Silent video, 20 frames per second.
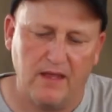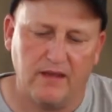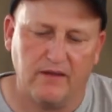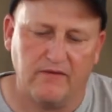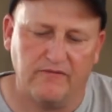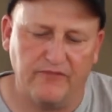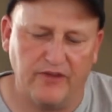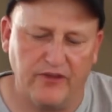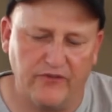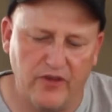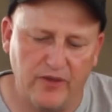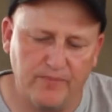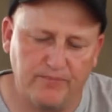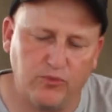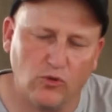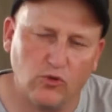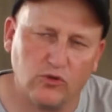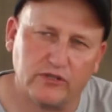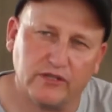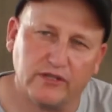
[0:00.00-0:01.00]
Very
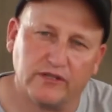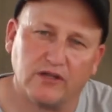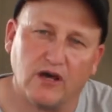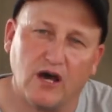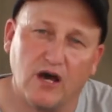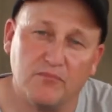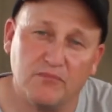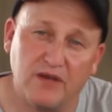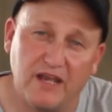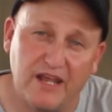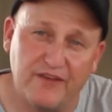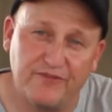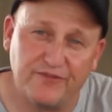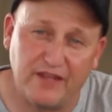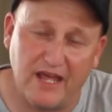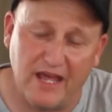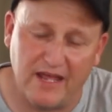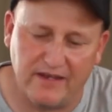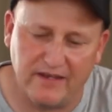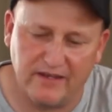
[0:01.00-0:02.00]
important, I'm
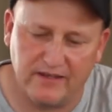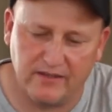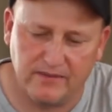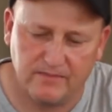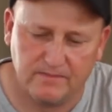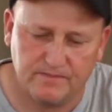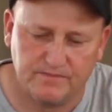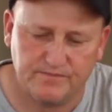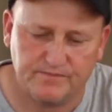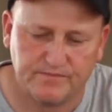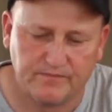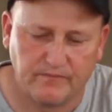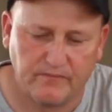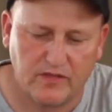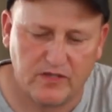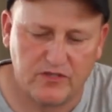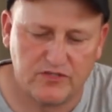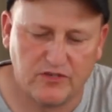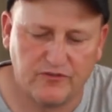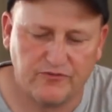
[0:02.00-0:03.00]
left-handed,
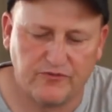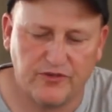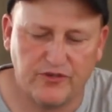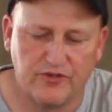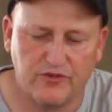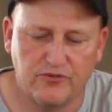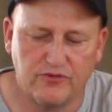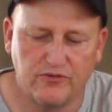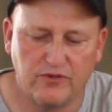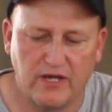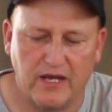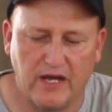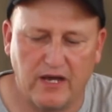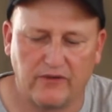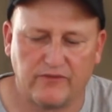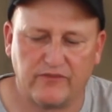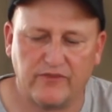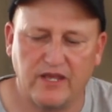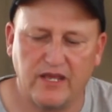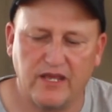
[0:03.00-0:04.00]
so for you
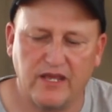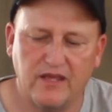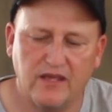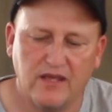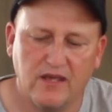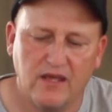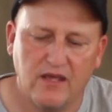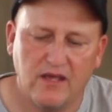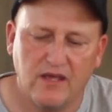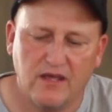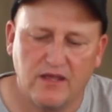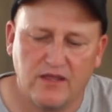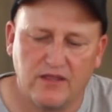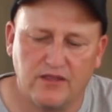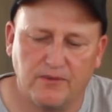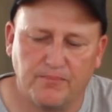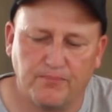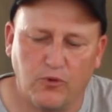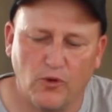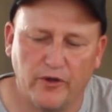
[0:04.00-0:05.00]
out there,
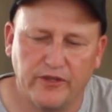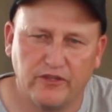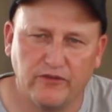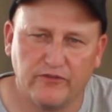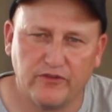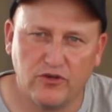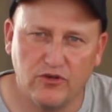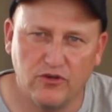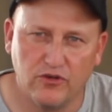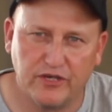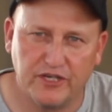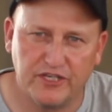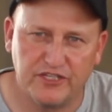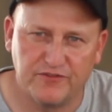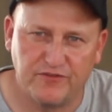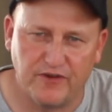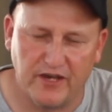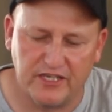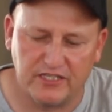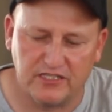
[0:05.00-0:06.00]
the point of the hook is
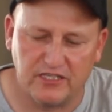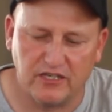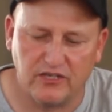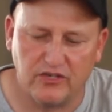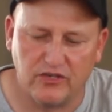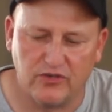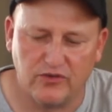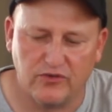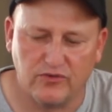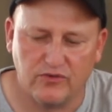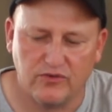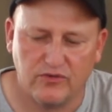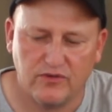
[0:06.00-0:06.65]
facing you,